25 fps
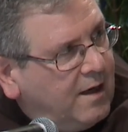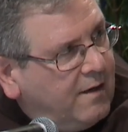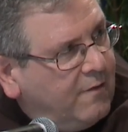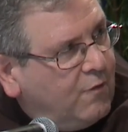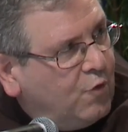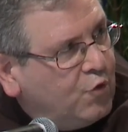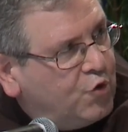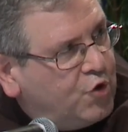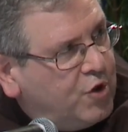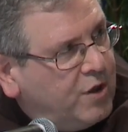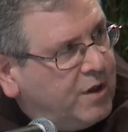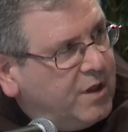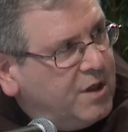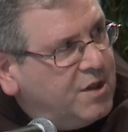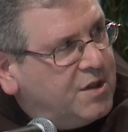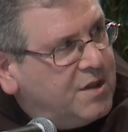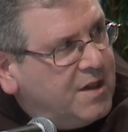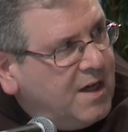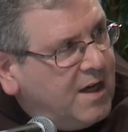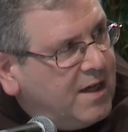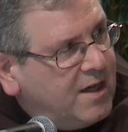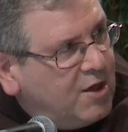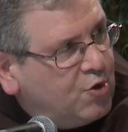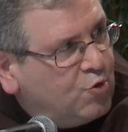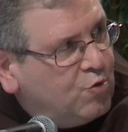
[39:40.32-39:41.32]
where
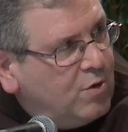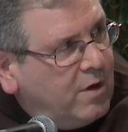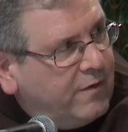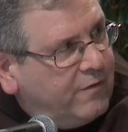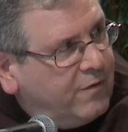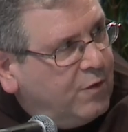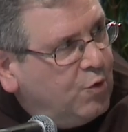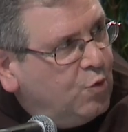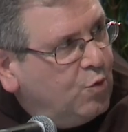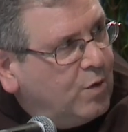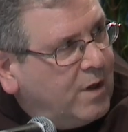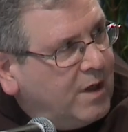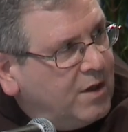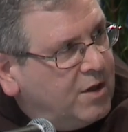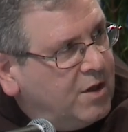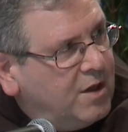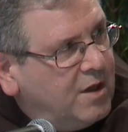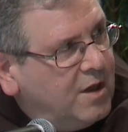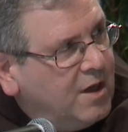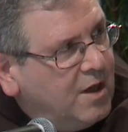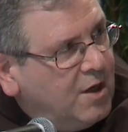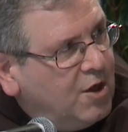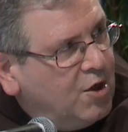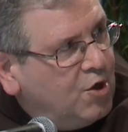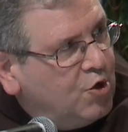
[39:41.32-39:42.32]
both Jews
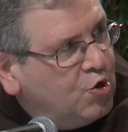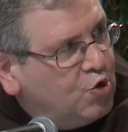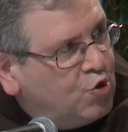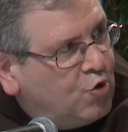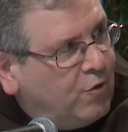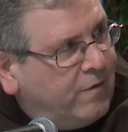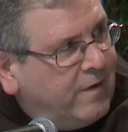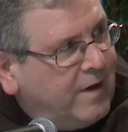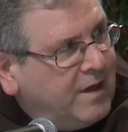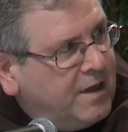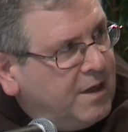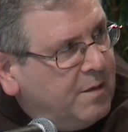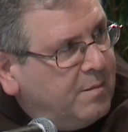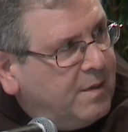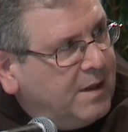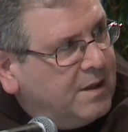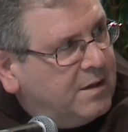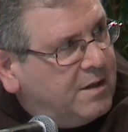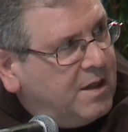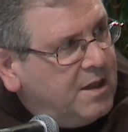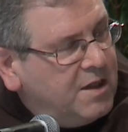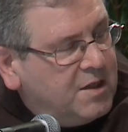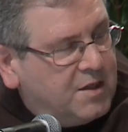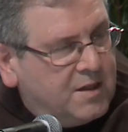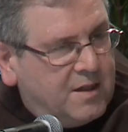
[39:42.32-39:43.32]
and Christians
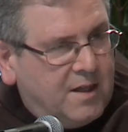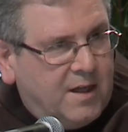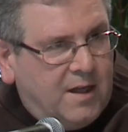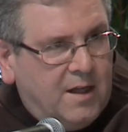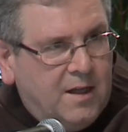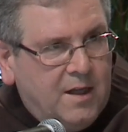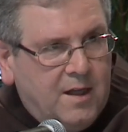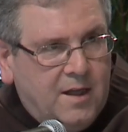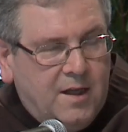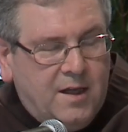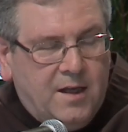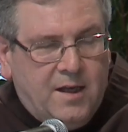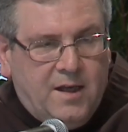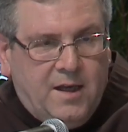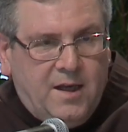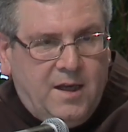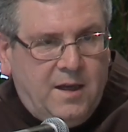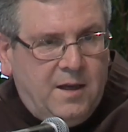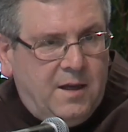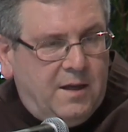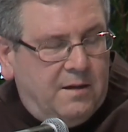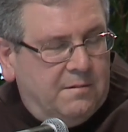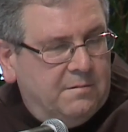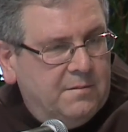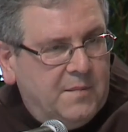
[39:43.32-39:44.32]
spoke
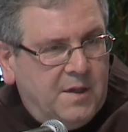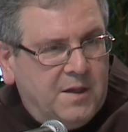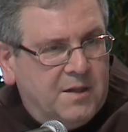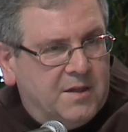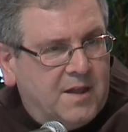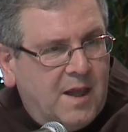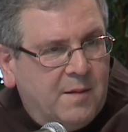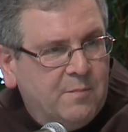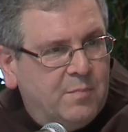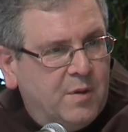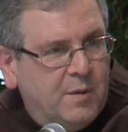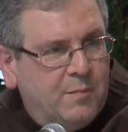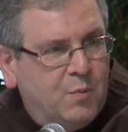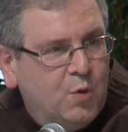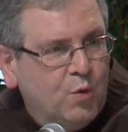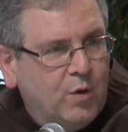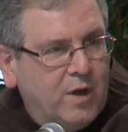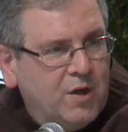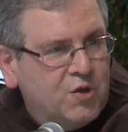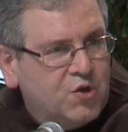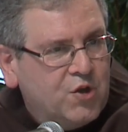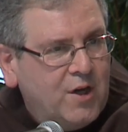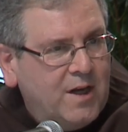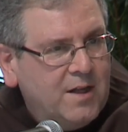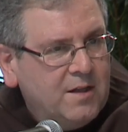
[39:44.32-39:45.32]
about
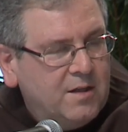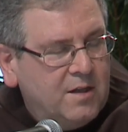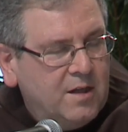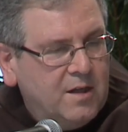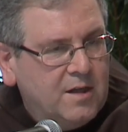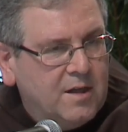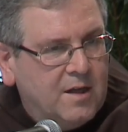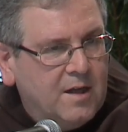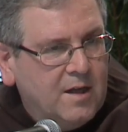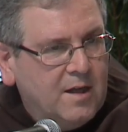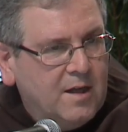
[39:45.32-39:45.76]
John the